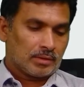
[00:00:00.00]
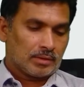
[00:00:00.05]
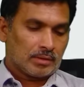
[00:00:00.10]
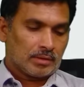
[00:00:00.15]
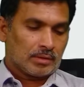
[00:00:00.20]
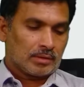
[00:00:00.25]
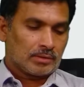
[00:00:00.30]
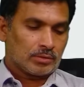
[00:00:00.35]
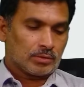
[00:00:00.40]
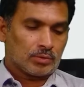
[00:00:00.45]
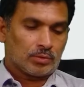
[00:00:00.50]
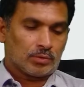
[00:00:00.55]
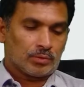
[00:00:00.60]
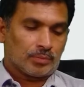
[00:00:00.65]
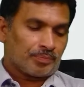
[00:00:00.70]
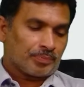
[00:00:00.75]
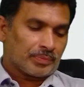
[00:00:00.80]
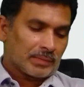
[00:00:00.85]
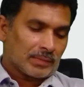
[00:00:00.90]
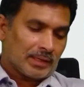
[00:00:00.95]

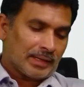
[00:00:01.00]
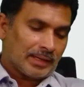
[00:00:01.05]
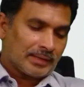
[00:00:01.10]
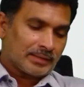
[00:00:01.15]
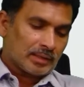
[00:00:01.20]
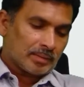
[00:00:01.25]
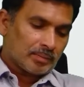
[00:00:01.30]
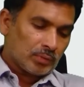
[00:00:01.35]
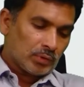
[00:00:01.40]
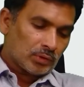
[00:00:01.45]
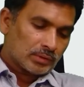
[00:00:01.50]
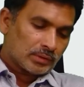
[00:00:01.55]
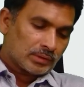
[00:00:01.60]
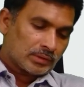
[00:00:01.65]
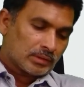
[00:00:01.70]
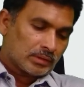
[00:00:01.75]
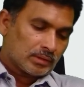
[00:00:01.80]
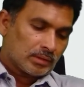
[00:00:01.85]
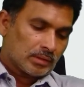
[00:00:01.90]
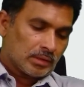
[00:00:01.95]
So like
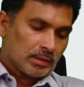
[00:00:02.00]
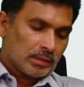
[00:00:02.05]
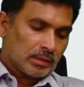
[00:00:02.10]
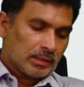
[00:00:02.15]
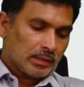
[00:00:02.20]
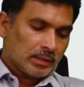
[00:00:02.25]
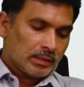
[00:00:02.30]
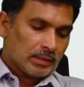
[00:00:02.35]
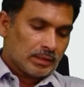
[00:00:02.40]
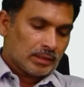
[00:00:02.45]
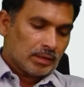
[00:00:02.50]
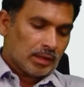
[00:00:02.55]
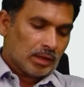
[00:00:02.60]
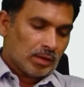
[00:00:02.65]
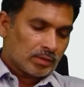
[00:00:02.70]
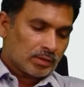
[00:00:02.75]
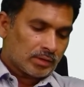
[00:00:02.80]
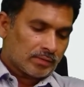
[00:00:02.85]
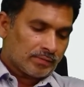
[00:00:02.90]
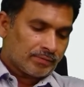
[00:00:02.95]
suppose
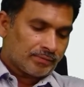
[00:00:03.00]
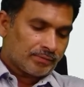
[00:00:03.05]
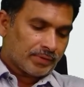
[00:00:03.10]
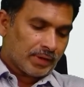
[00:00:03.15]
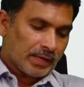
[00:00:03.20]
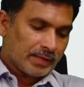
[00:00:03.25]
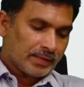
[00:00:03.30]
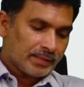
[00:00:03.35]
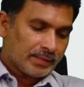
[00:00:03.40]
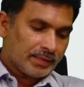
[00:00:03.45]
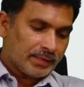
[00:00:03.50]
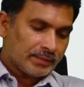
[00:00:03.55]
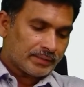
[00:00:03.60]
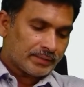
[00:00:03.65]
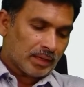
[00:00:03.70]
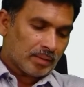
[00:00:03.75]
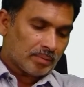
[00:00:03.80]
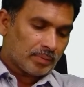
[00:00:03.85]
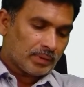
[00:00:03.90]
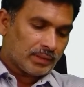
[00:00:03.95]
out of 100
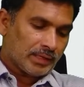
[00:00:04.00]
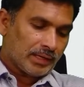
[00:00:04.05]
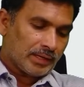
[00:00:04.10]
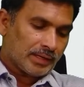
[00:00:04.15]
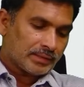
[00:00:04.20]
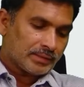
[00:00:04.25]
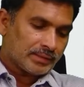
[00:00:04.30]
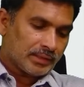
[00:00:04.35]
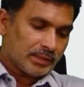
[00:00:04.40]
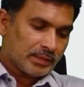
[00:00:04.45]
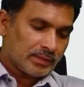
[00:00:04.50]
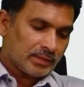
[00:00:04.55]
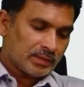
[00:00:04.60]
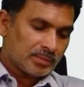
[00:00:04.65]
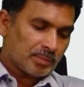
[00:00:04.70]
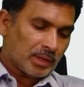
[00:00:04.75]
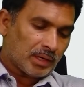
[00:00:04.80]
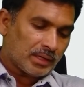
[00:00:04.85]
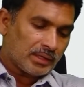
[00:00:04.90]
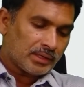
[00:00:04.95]
sample, let us say this
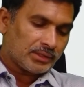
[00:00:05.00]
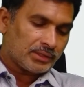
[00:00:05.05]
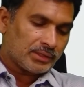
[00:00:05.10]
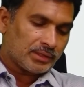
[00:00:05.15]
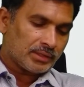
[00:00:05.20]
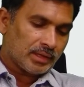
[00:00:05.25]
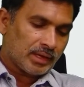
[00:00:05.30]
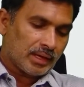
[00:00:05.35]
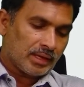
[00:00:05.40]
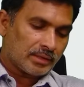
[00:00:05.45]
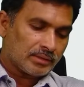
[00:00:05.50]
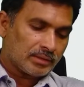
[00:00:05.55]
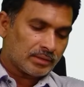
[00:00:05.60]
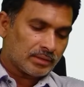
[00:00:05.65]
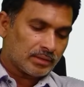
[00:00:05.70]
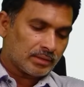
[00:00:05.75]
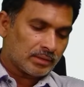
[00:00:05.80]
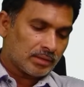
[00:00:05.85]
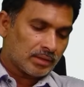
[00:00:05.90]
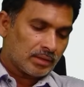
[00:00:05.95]
partition has
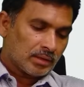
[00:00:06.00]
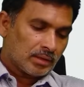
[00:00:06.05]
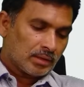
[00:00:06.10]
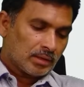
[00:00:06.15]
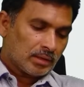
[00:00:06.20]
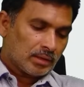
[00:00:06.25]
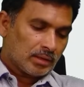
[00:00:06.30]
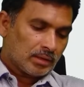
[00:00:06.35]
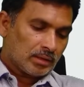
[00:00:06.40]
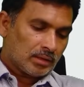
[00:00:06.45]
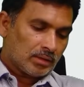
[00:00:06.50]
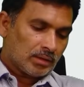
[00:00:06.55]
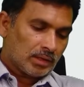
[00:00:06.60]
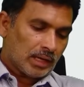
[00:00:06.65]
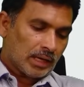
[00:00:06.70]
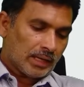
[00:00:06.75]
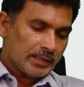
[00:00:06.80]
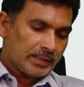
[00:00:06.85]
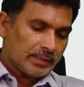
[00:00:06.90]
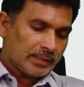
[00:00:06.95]

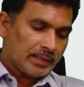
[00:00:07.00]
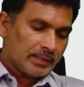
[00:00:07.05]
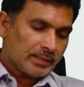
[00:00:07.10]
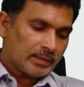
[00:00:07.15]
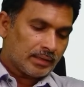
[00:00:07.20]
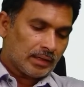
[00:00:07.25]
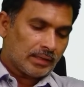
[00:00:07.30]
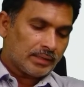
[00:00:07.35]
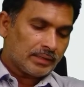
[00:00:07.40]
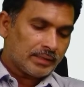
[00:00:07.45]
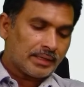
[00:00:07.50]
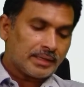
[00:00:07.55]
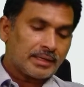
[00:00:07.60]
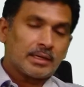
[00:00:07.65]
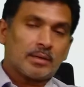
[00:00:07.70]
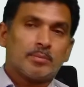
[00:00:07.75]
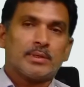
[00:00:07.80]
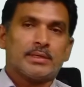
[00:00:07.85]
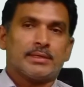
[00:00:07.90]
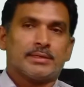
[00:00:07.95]
100
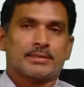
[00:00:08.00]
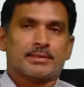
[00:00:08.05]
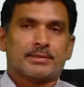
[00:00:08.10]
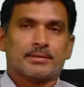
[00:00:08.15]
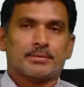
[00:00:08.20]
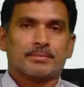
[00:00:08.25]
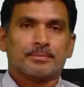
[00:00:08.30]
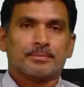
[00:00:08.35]
tuples.